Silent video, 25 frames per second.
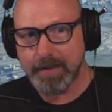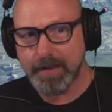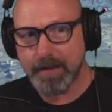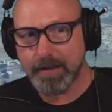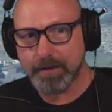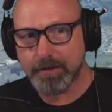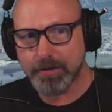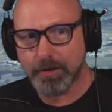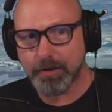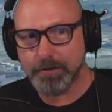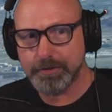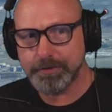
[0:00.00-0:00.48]

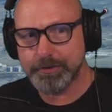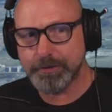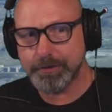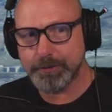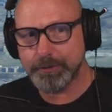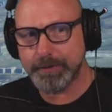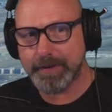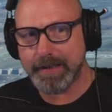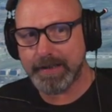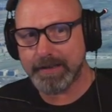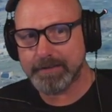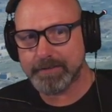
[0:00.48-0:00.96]
can't
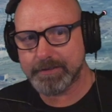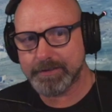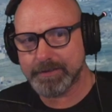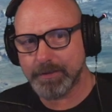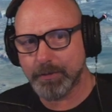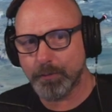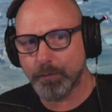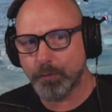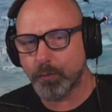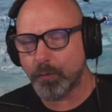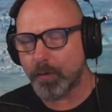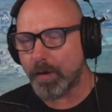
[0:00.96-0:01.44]
do that
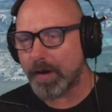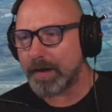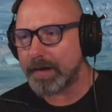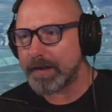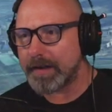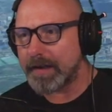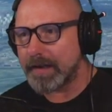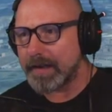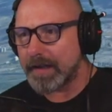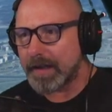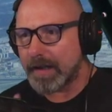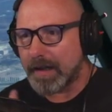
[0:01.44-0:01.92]

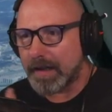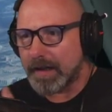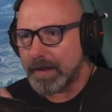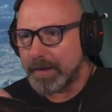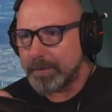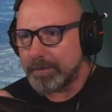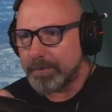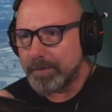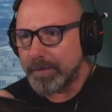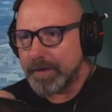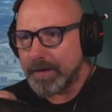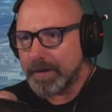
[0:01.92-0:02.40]
while
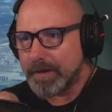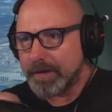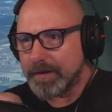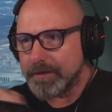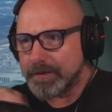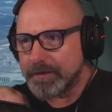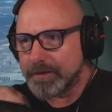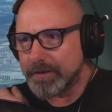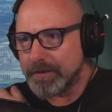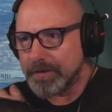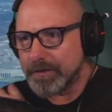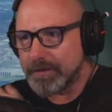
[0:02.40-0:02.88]

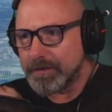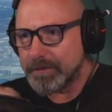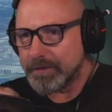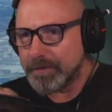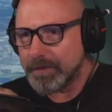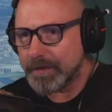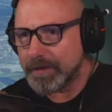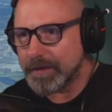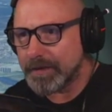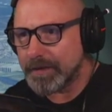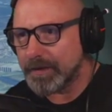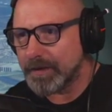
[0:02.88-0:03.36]
I'm
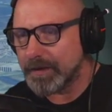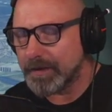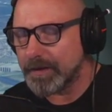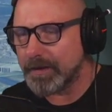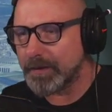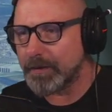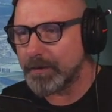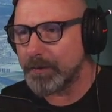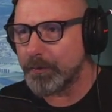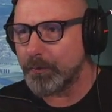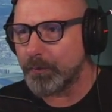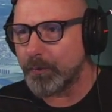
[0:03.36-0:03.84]

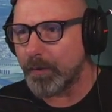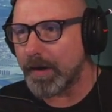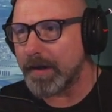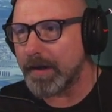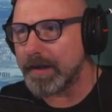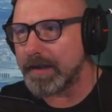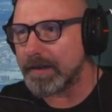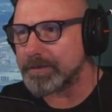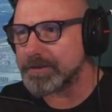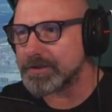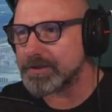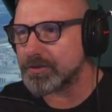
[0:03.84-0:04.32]

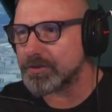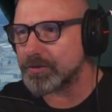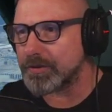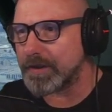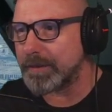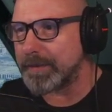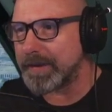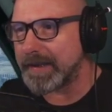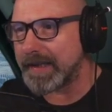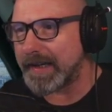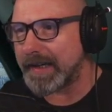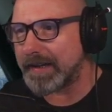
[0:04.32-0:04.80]

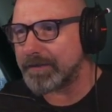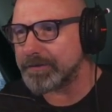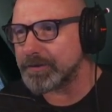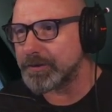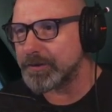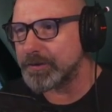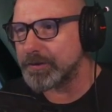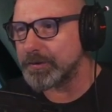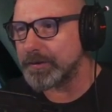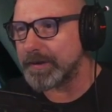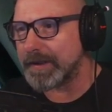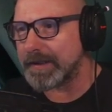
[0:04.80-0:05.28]
streaming. I have to
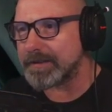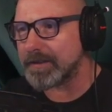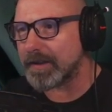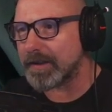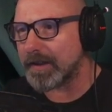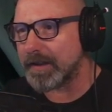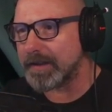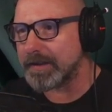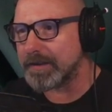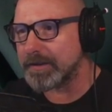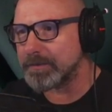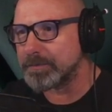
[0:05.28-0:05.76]
do that
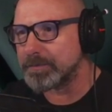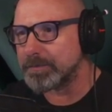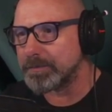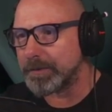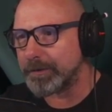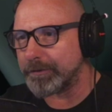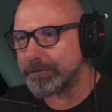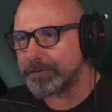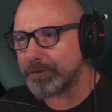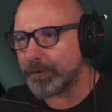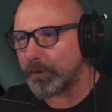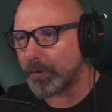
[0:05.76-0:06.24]
either
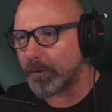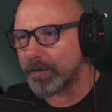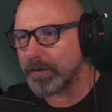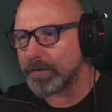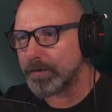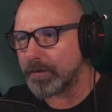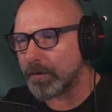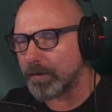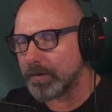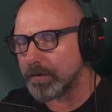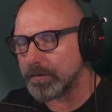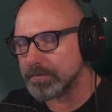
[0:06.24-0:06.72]
before
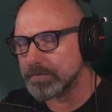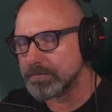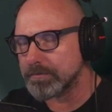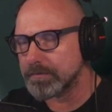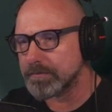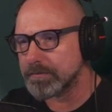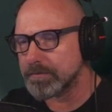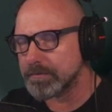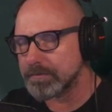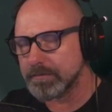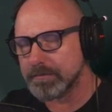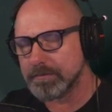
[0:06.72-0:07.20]
or,
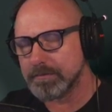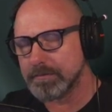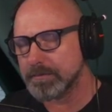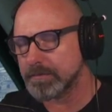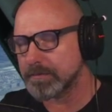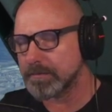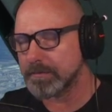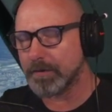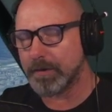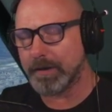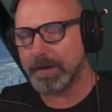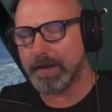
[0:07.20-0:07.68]

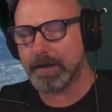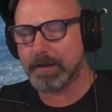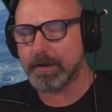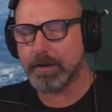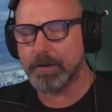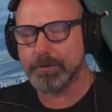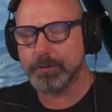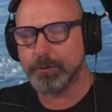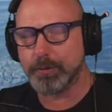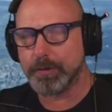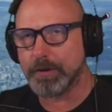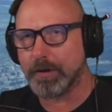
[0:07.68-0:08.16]
well, I
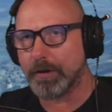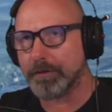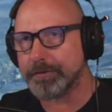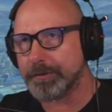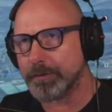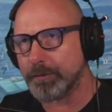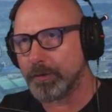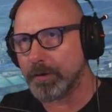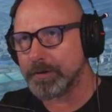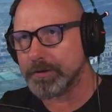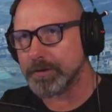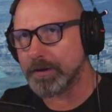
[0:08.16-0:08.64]
can't do it
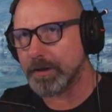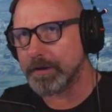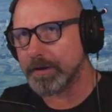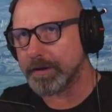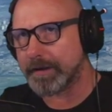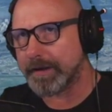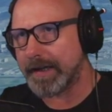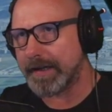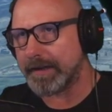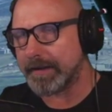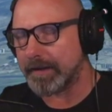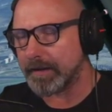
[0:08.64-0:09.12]
afterwards either,
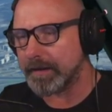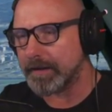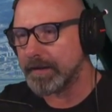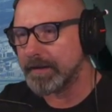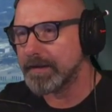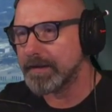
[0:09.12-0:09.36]
can I?